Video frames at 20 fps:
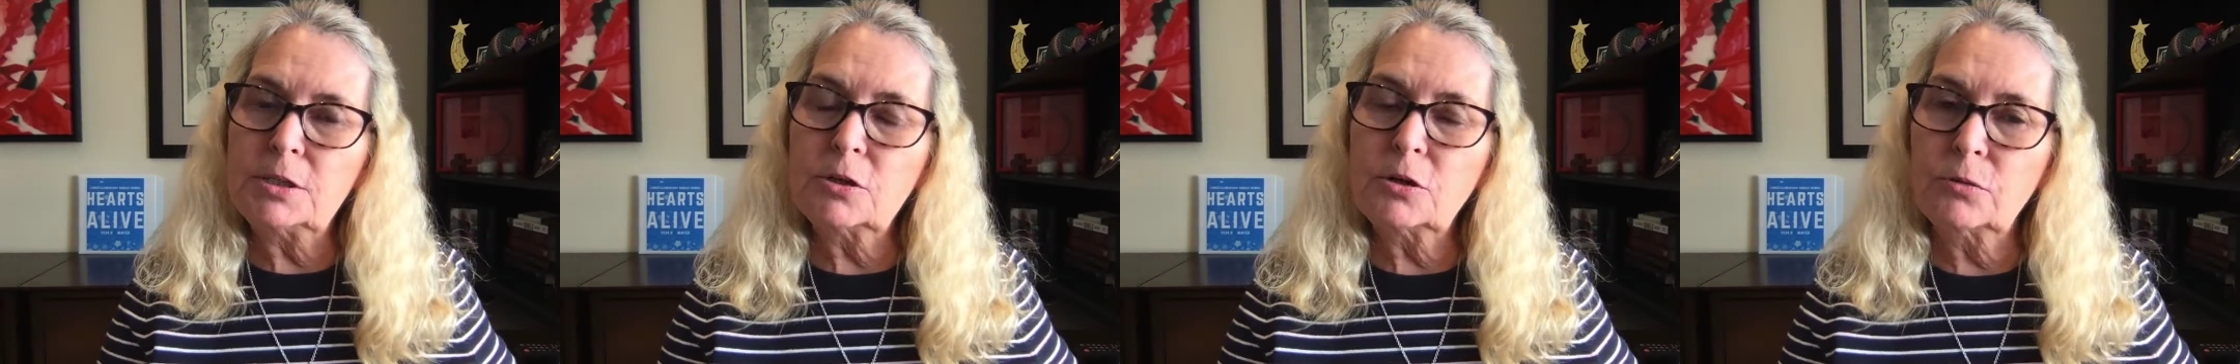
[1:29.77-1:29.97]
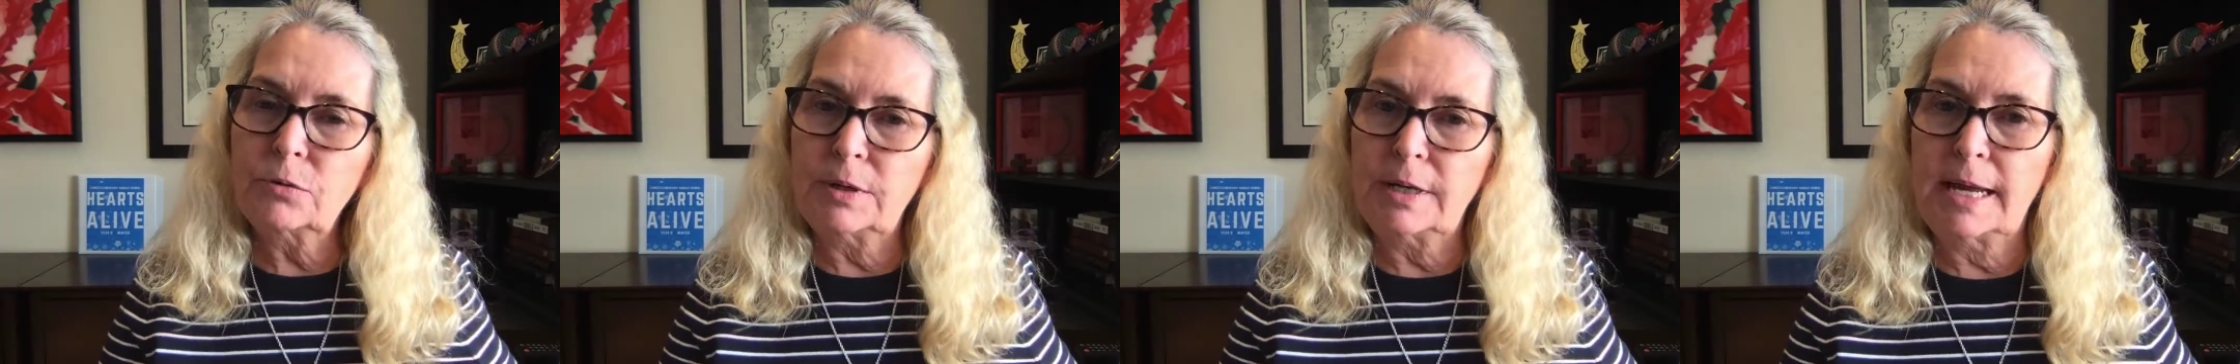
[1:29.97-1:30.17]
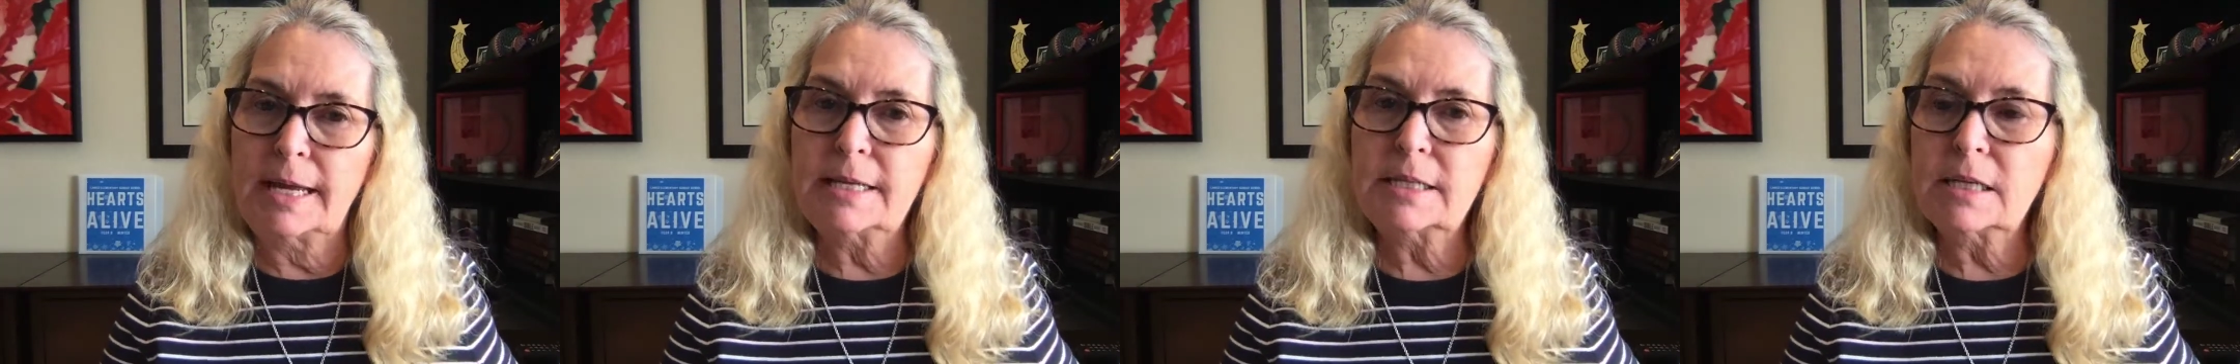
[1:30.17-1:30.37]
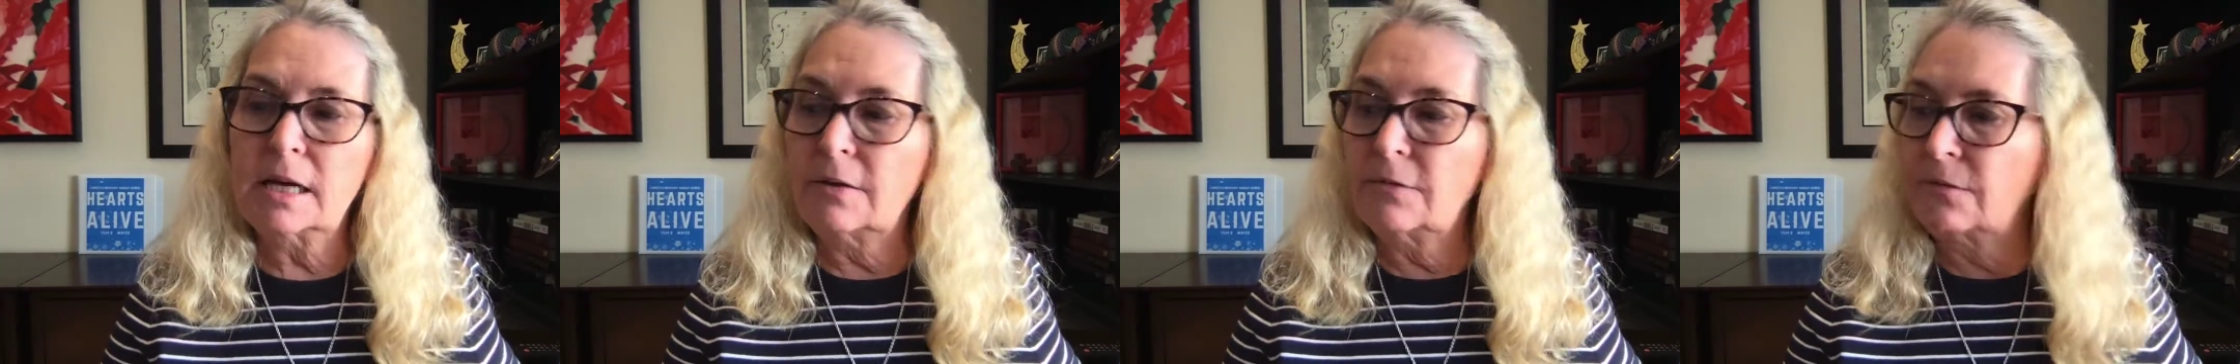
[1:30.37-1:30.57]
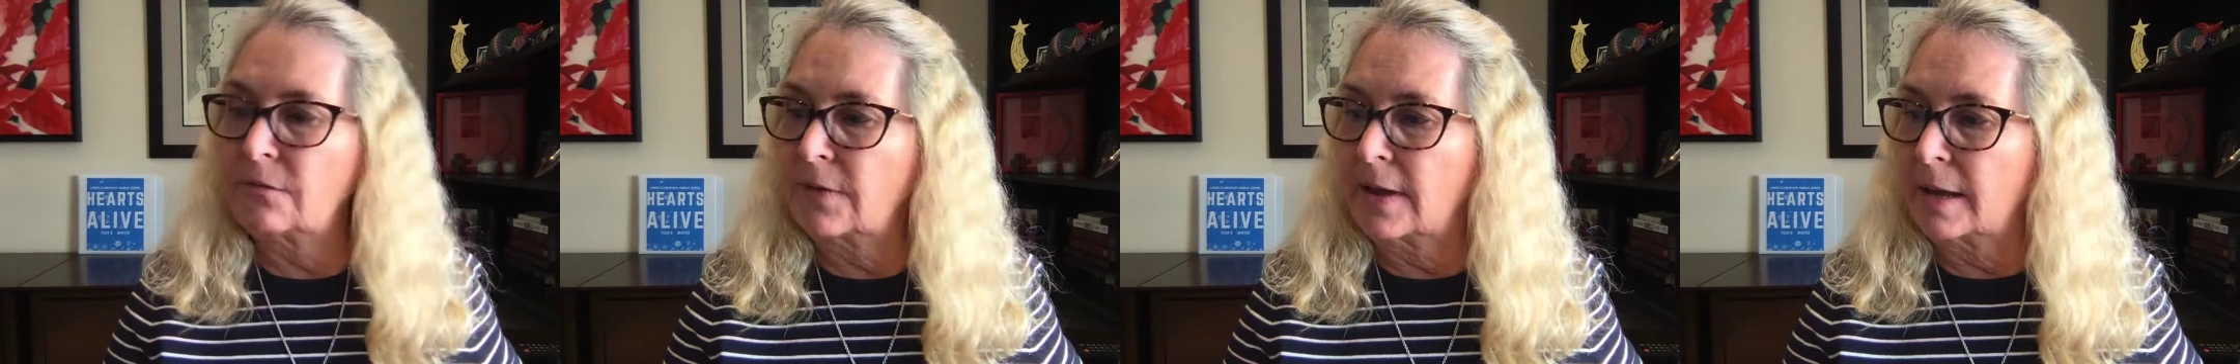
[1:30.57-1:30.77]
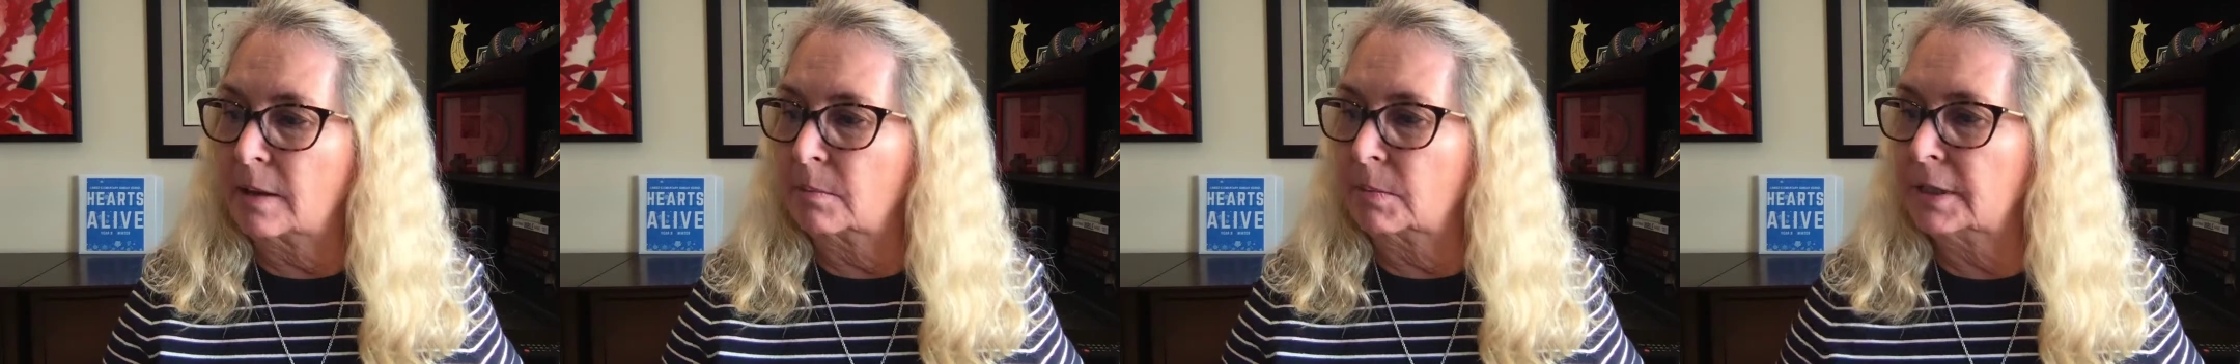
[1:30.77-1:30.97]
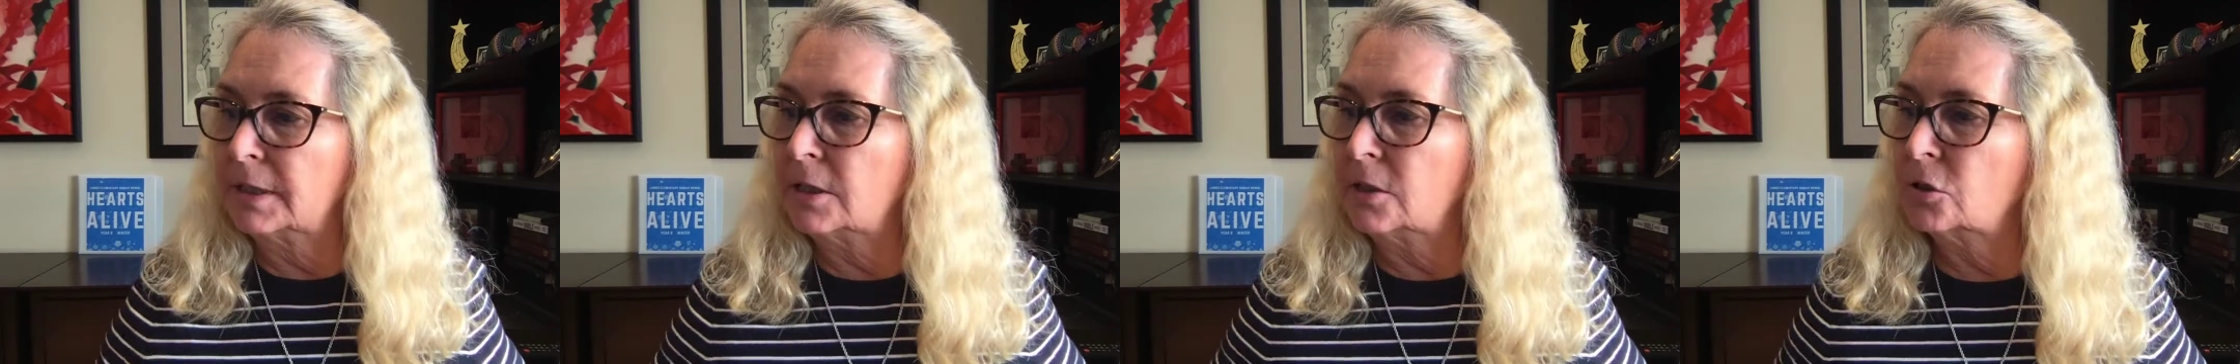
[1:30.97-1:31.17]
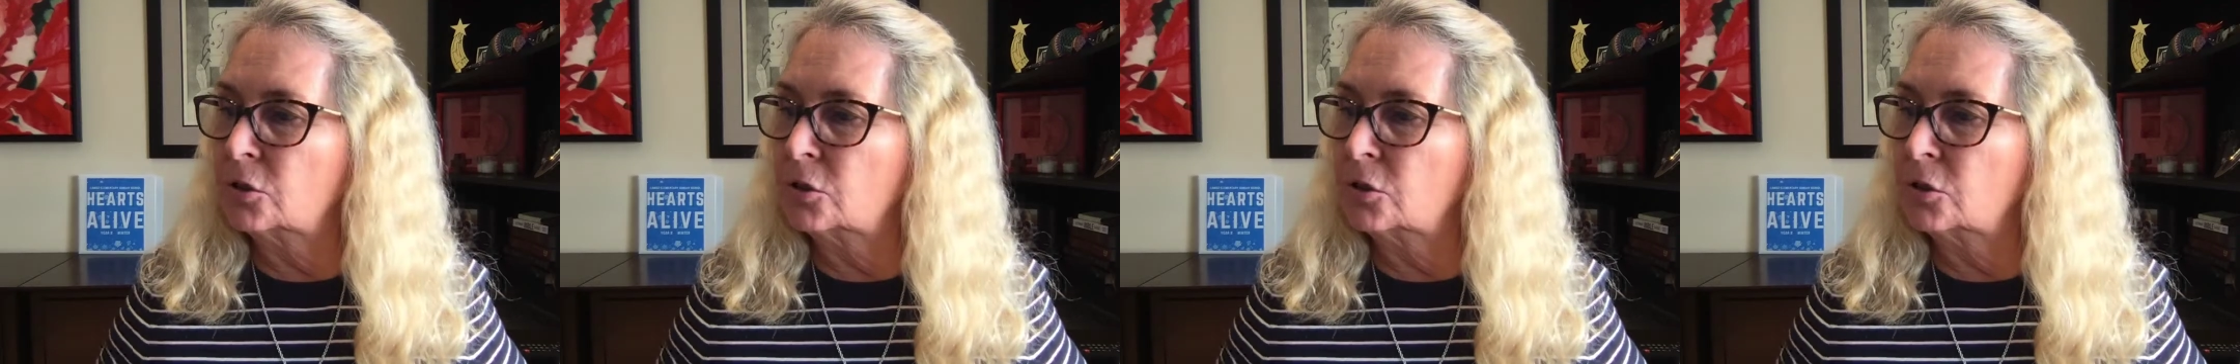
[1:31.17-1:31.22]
create a family